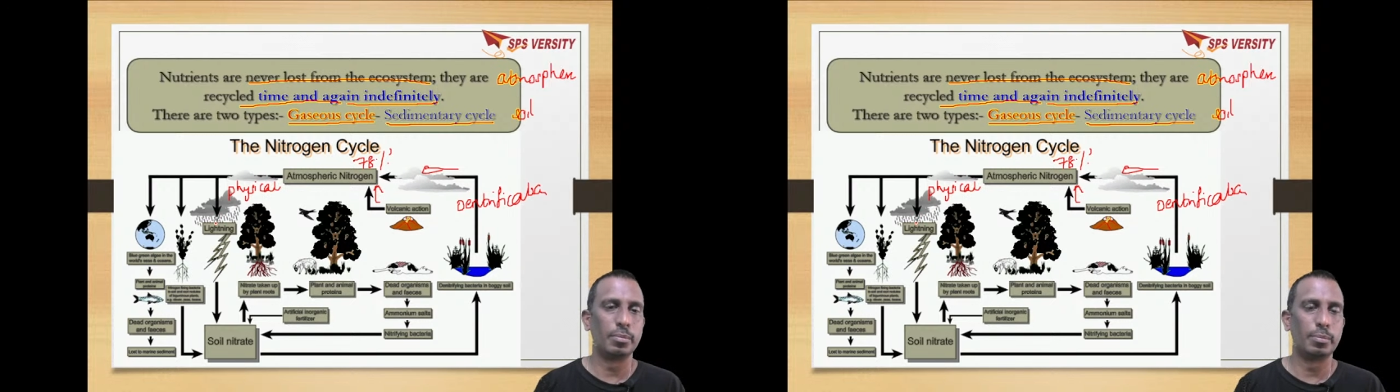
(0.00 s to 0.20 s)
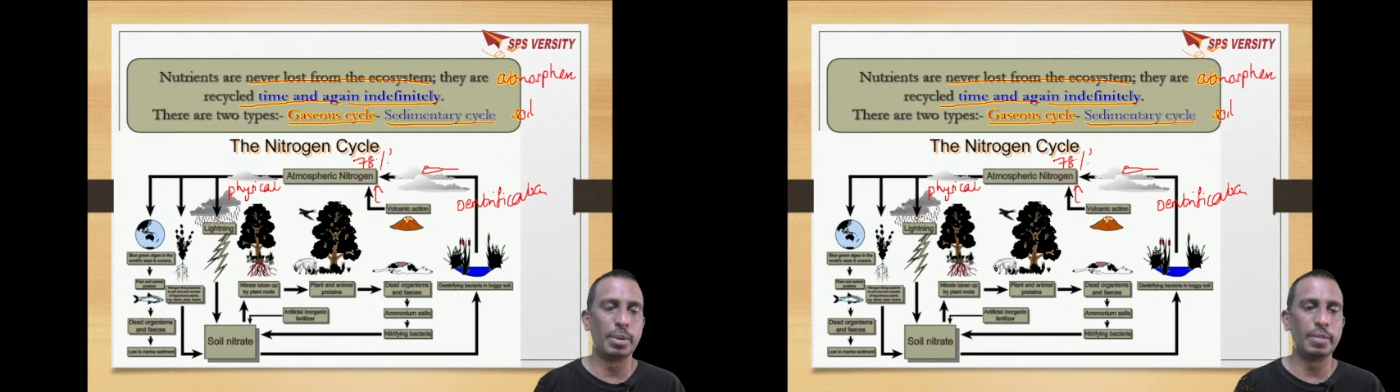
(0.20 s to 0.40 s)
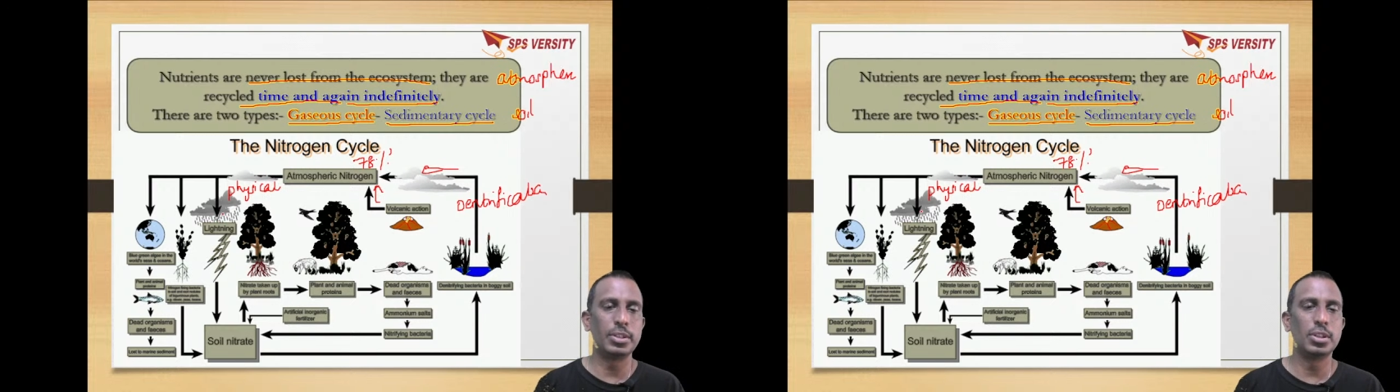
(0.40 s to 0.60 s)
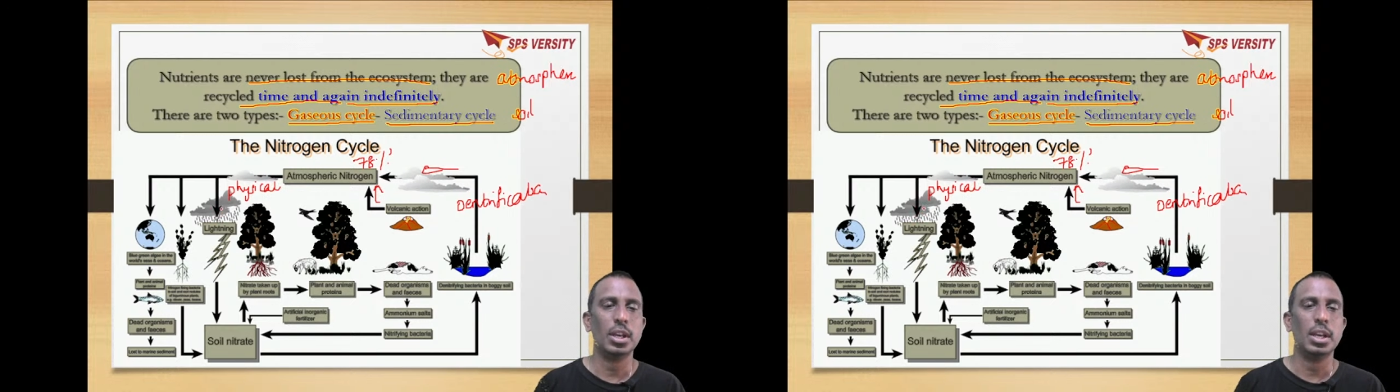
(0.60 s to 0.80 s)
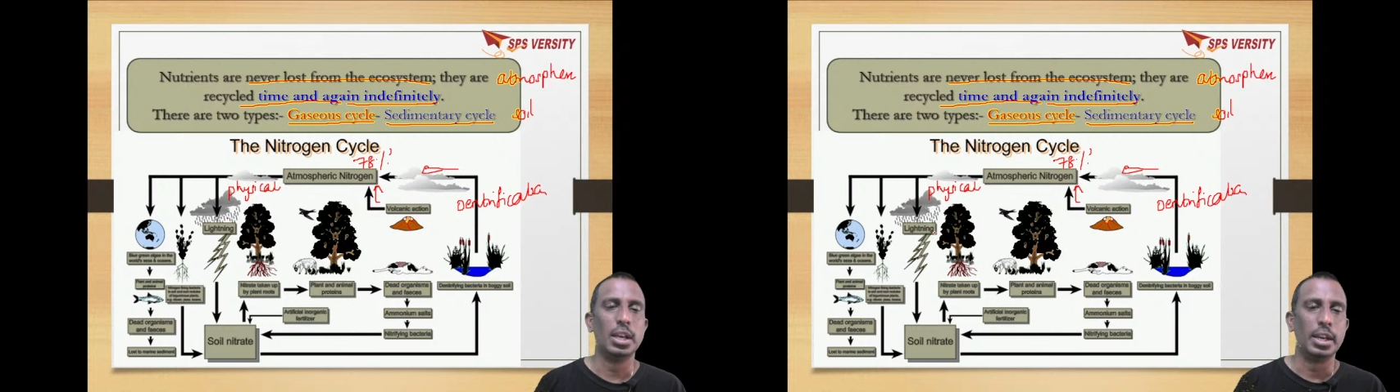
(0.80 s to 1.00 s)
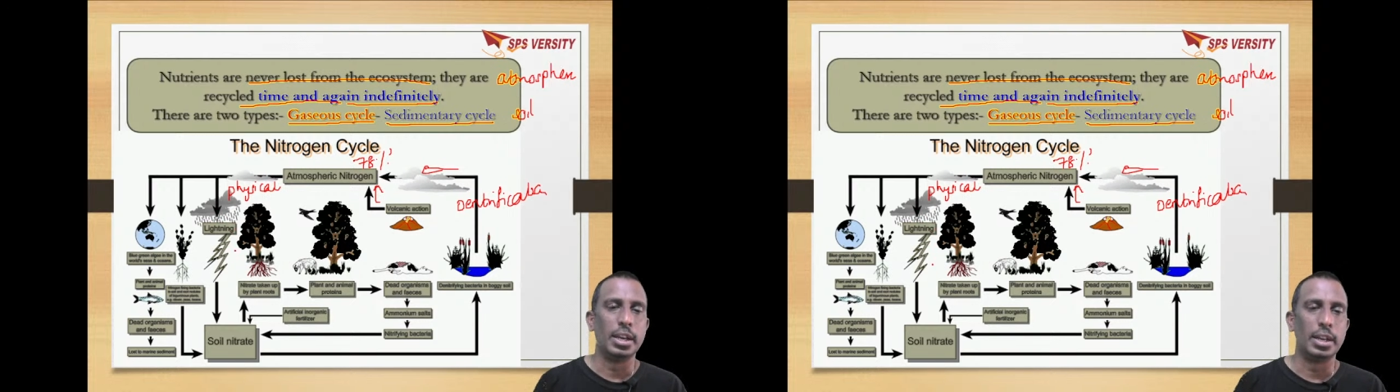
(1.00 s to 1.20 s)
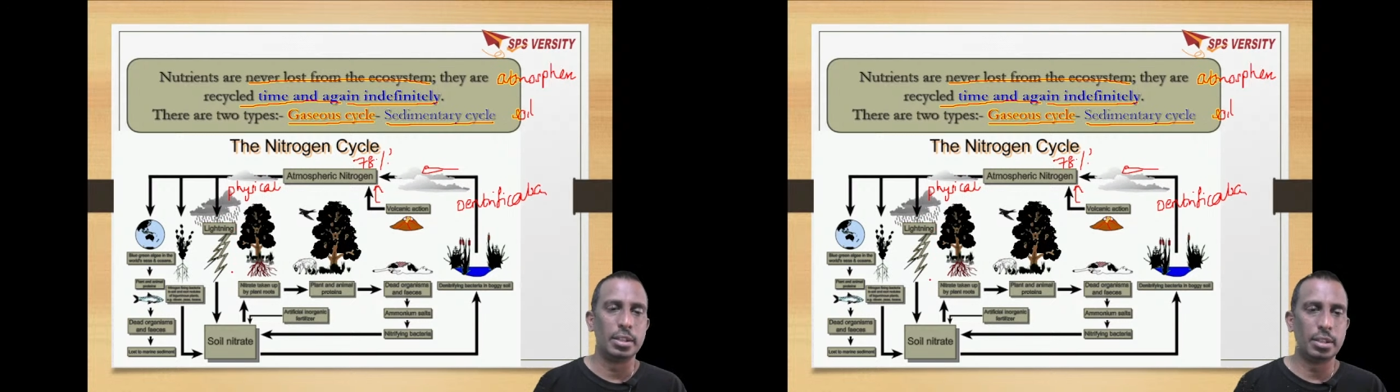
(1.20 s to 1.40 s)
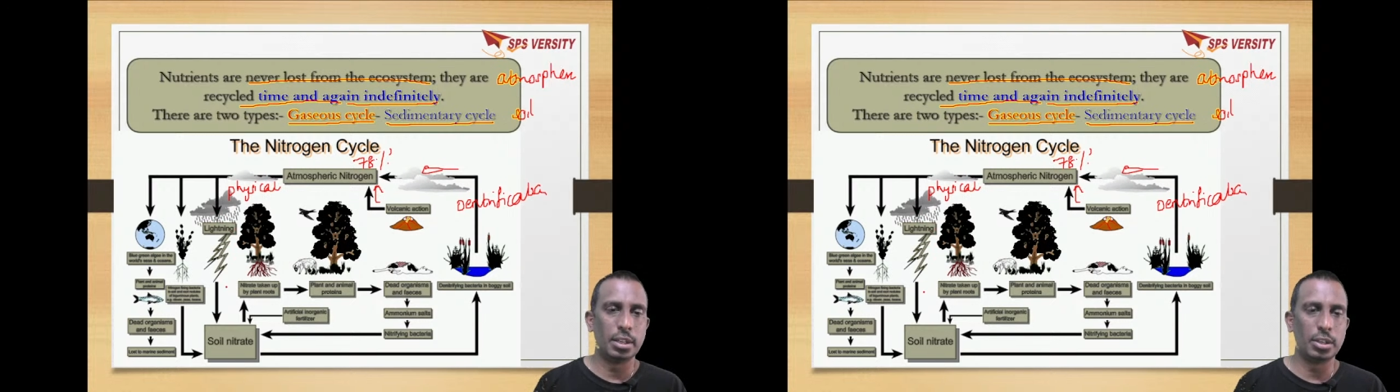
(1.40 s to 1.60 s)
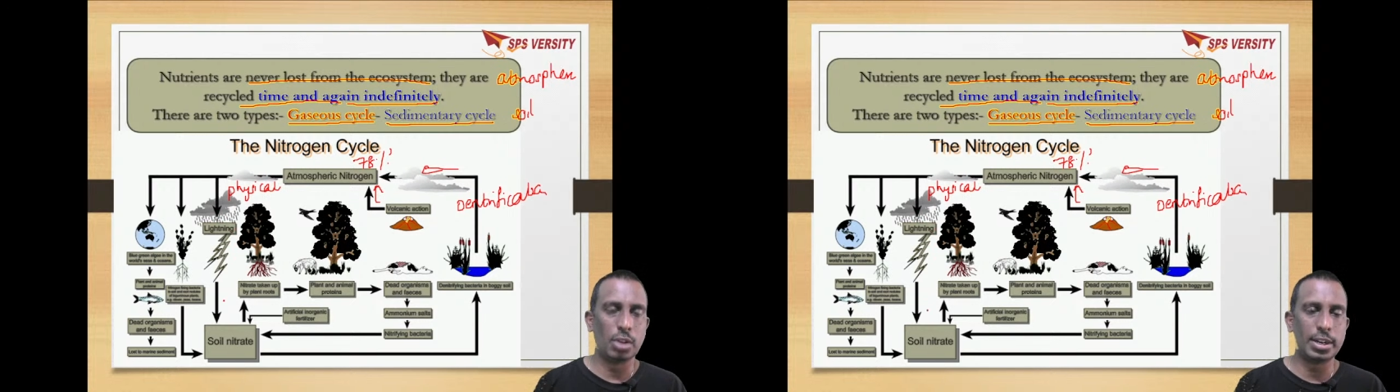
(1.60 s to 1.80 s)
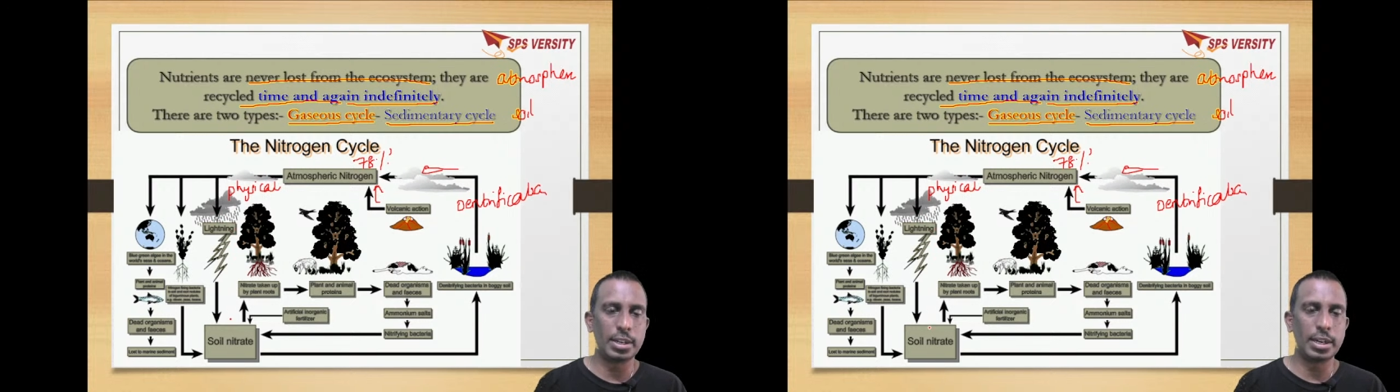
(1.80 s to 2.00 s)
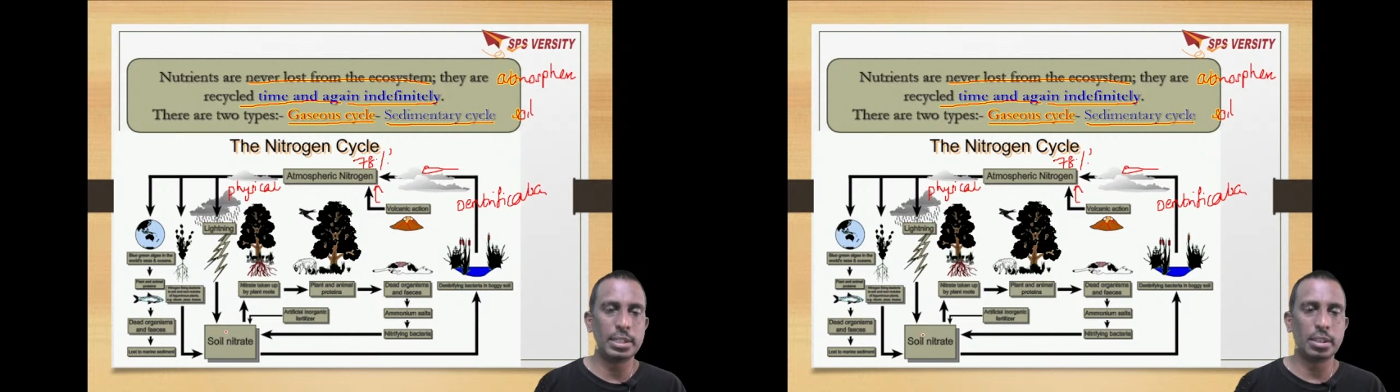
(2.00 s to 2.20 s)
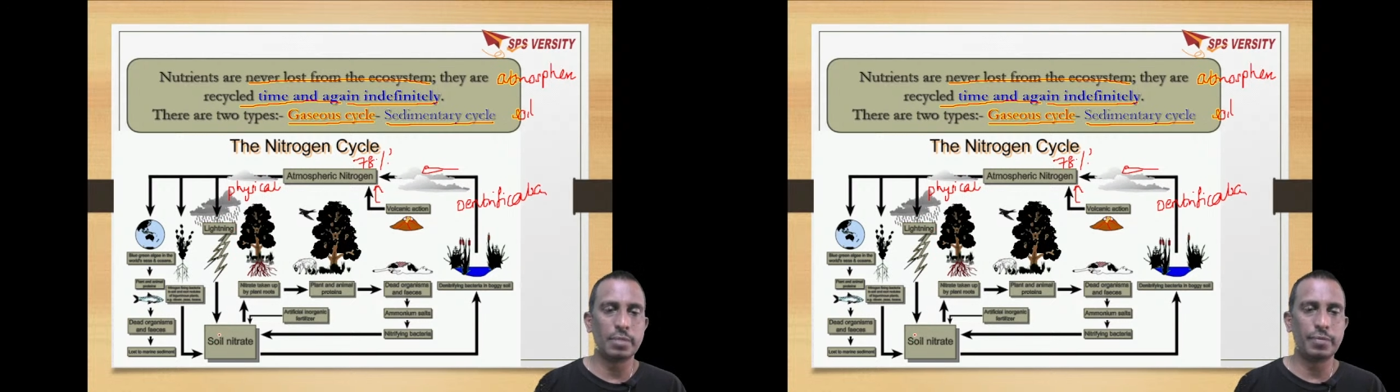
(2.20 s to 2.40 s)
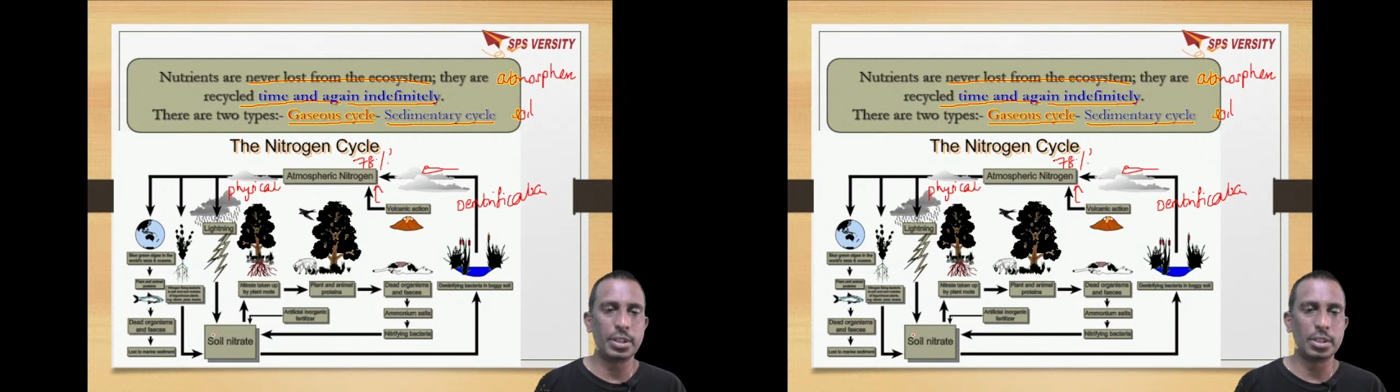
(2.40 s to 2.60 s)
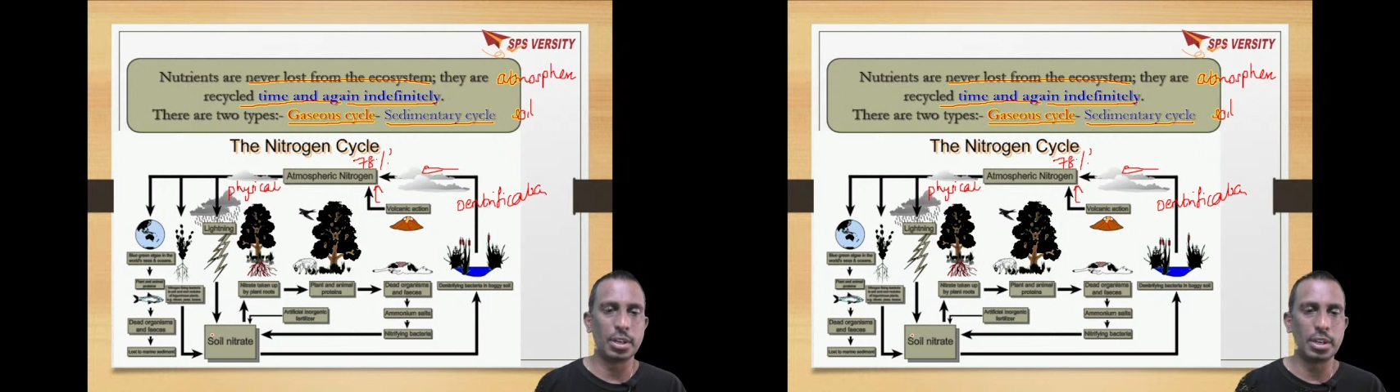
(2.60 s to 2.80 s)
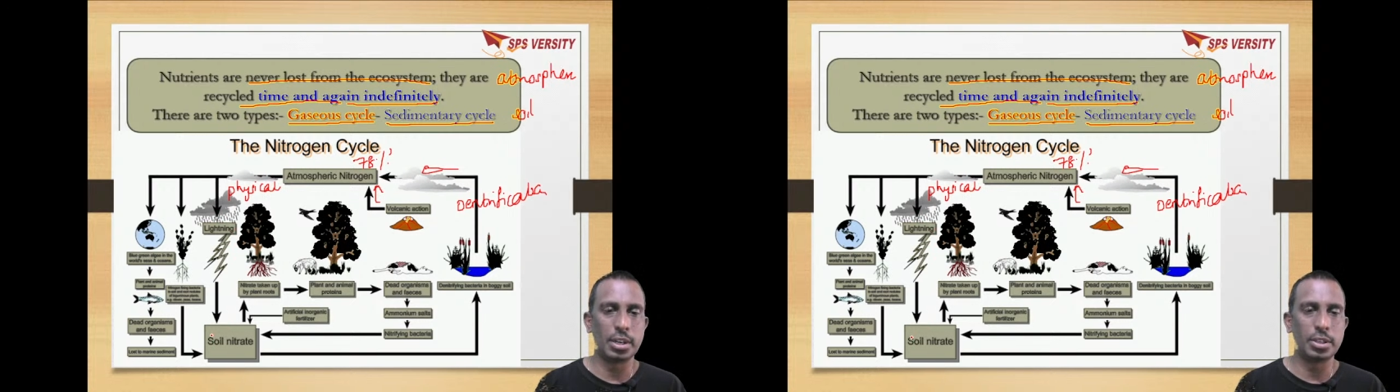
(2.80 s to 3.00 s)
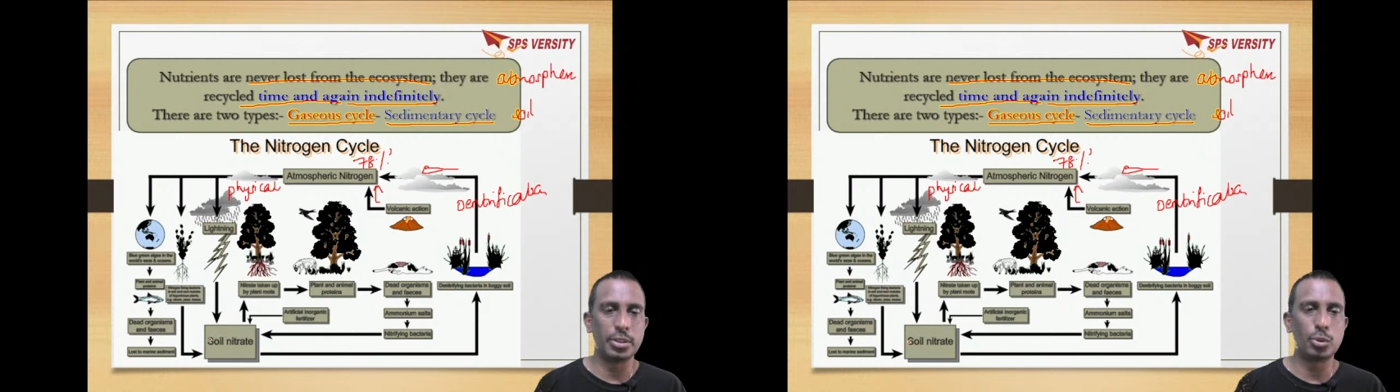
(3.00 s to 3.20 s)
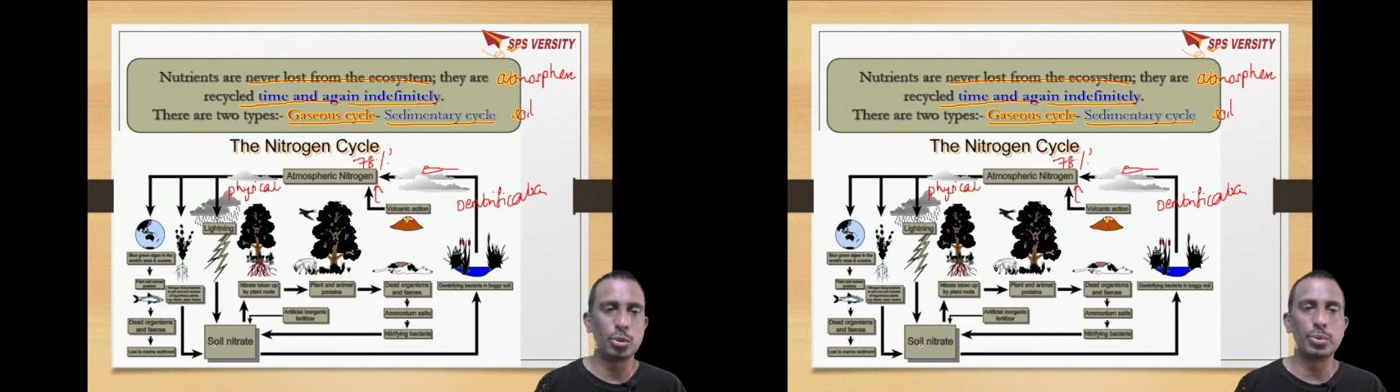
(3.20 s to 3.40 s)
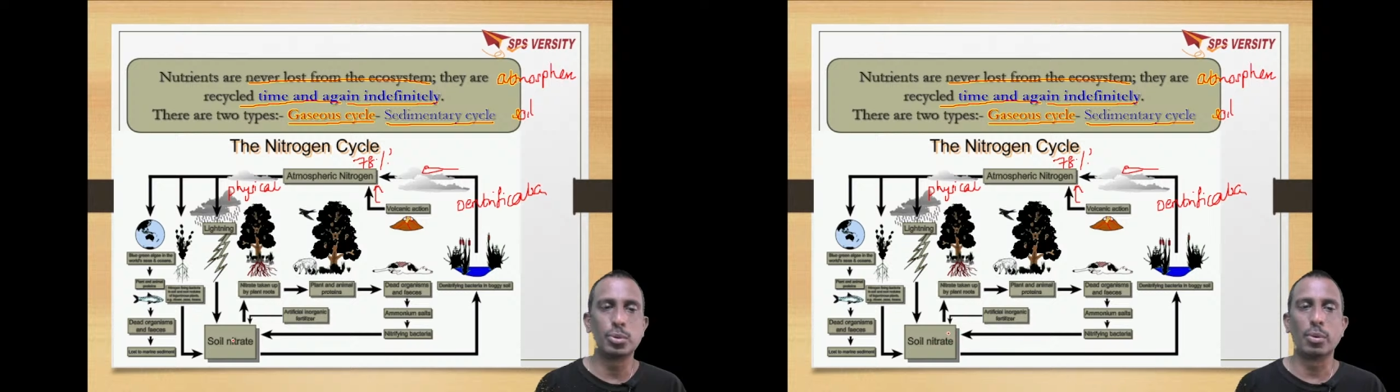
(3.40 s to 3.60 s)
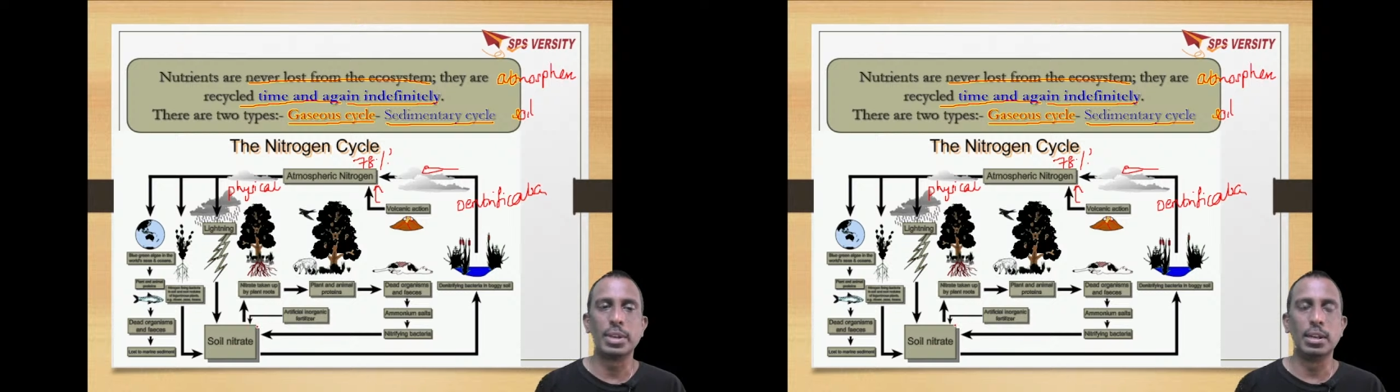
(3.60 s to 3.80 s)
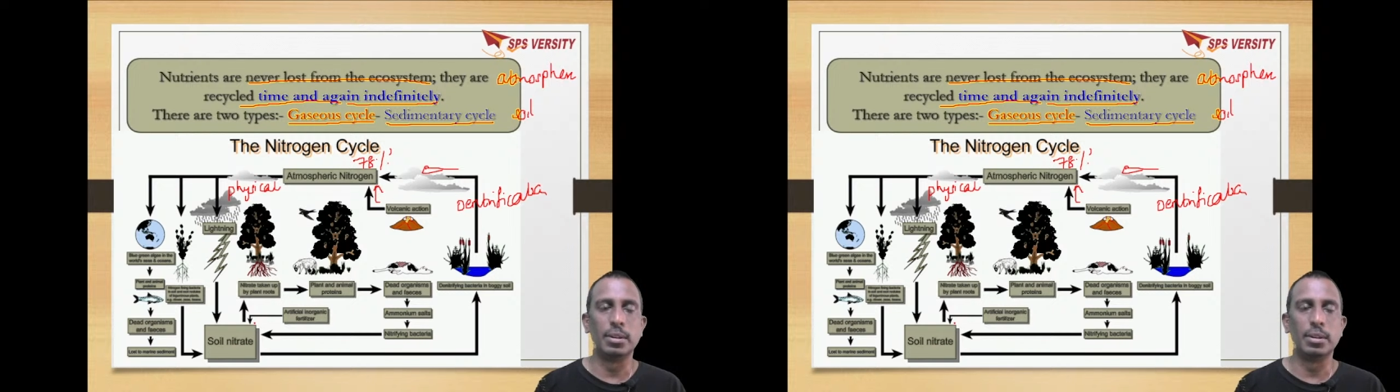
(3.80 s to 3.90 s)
by which the nitrates are fixed and reaches to soil.